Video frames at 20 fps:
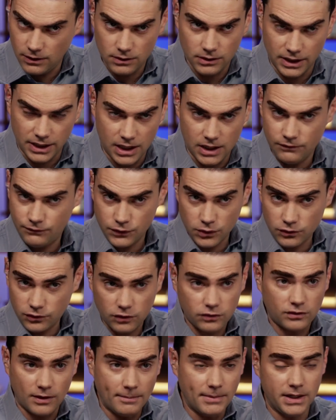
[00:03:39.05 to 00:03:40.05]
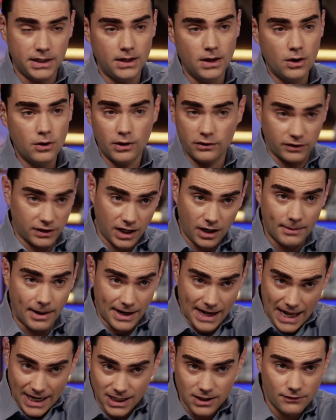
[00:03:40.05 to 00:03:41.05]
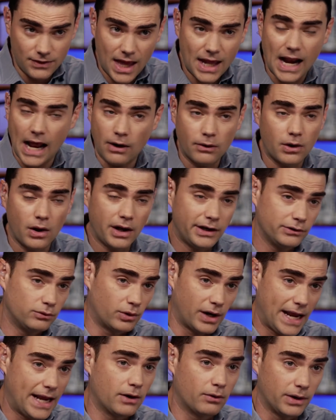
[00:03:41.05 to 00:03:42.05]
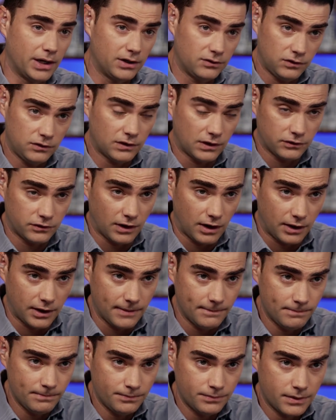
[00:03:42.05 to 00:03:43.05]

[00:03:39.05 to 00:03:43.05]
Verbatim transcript: like if you're just somebody who doesn't care about any of that, I don't know how you were angry at Aziz Ansari.